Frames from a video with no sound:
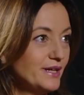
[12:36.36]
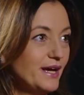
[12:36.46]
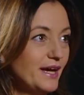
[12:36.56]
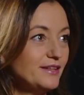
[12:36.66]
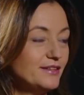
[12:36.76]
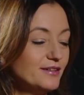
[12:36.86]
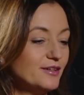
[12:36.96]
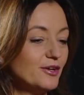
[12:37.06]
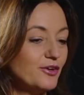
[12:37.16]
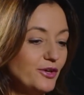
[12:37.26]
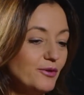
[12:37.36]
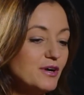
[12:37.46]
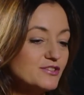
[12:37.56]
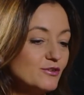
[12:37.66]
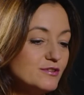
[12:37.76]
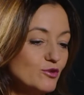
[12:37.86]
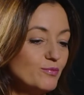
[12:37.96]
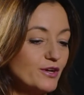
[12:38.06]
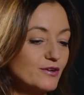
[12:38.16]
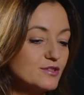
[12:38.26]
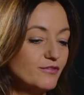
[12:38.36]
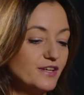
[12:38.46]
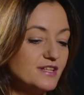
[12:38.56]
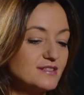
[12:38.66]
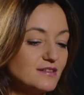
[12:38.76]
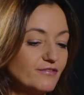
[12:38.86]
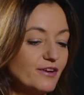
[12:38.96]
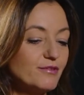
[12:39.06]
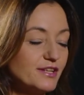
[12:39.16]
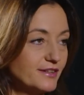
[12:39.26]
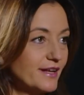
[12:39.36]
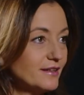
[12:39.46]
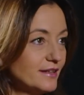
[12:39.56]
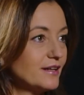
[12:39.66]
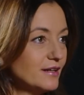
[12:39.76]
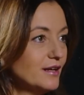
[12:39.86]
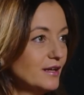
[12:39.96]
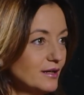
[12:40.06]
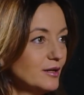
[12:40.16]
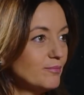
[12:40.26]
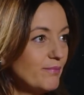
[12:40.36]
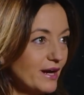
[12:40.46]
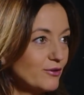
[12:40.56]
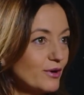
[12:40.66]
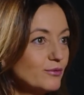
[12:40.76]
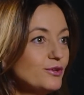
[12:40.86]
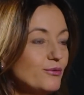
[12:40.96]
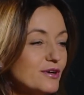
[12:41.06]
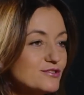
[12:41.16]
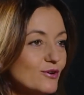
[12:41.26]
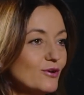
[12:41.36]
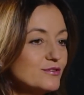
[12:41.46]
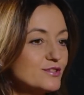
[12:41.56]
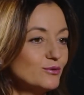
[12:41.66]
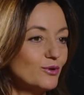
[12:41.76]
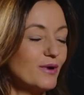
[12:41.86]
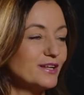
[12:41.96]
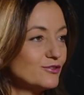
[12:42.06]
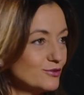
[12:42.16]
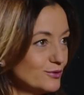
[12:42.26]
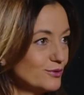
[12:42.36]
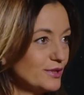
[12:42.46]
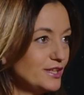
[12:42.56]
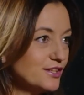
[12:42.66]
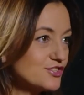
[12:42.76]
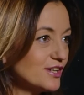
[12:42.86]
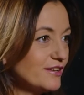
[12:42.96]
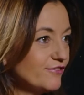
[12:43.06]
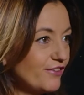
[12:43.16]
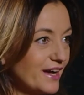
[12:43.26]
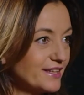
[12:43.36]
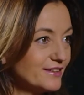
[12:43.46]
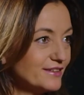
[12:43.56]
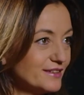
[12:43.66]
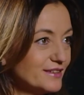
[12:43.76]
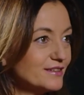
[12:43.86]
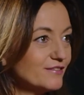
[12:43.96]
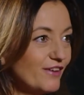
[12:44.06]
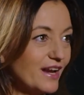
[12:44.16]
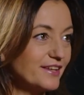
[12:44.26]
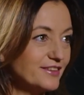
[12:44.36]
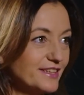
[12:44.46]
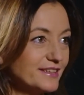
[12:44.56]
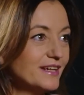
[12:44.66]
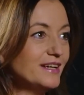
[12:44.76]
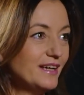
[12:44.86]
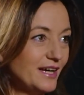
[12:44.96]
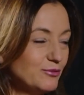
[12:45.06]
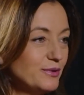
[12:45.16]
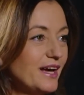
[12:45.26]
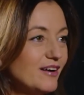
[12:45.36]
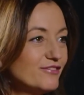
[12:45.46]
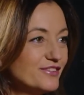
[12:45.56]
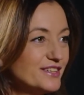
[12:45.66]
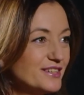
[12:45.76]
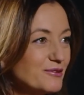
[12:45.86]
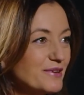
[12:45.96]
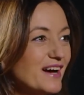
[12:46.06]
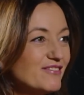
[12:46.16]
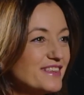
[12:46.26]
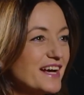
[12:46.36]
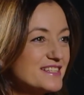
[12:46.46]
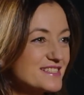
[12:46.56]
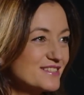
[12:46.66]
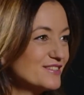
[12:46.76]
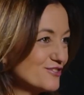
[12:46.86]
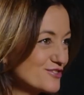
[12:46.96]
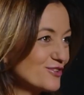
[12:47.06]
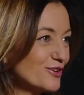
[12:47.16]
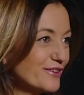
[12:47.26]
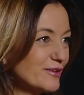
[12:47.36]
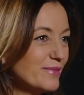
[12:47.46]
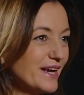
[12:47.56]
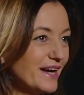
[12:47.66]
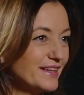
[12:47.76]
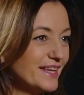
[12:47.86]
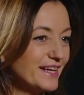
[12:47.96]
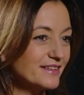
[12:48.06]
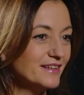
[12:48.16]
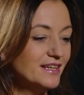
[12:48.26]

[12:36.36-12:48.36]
And he was also, because of his very technical background, he was also the one to initially find Valentin. And we have a nice story behind that.